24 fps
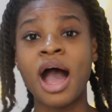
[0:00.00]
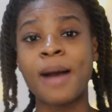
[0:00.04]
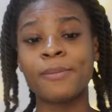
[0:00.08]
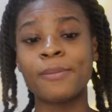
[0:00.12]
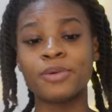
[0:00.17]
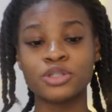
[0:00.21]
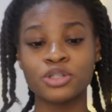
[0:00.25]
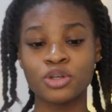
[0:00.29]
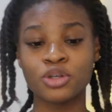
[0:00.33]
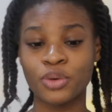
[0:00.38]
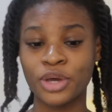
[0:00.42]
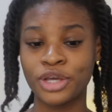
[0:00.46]
i'm
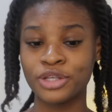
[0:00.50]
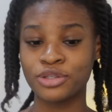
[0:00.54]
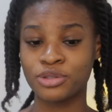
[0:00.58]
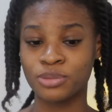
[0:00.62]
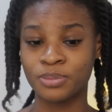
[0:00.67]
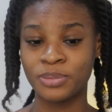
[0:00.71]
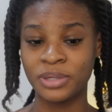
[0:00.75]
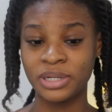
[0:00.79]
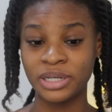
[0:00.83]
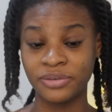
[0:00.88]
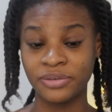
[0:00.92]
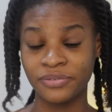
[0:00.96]
also going
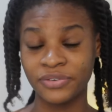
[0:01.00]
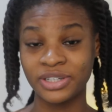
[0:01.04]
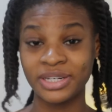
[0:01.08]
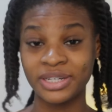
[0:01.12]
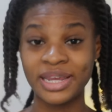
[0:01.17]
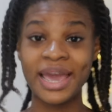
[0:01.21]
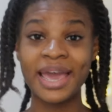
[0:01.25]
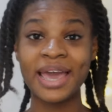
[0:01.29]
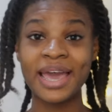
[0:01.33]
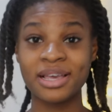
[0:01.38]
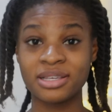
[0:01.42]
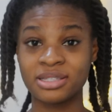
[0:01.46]
to be leaving
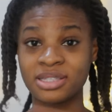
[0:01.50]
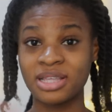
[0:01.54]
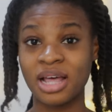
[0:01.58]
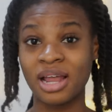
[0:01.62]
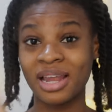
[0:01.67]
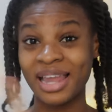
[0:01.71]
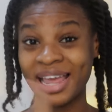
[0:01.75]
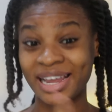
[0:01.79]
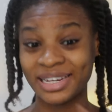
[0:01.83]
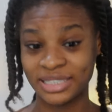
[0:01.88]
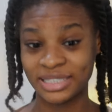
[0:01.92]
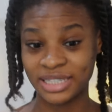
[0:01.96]
the
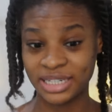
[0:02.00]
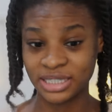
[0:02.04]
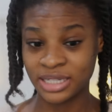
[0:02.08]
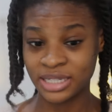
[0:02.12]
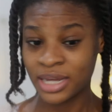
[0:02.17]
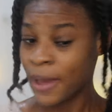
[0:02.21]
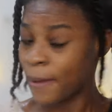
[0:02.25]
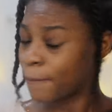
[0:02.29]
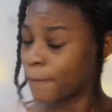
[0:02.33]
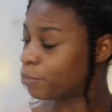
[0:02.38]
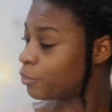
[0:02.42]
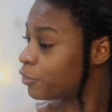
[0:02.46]
hairstyle i
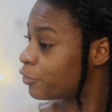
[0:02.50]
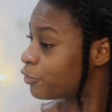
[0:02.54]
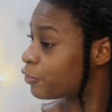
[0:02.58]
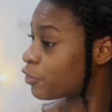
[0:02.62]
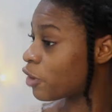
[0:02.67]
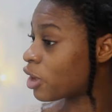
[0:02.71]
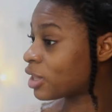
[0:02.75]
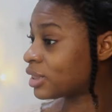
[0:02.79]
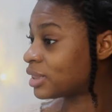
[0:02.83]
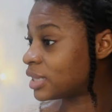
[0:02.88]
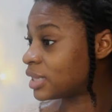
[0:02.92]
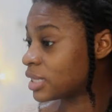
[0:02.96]
did
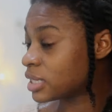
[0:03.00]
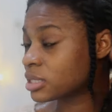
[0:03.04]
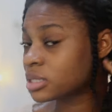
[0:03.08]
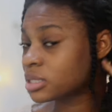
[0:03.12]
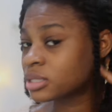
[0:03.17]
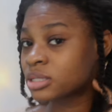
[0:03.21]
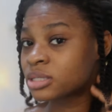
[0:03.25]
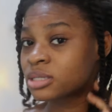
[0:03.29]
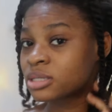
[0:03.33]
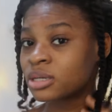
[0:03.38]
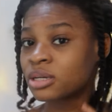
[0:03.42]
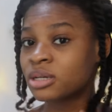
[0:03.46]
before
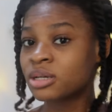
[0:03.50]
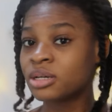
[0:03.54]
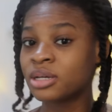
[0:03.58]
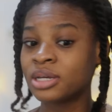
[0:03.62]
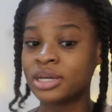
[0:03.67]
this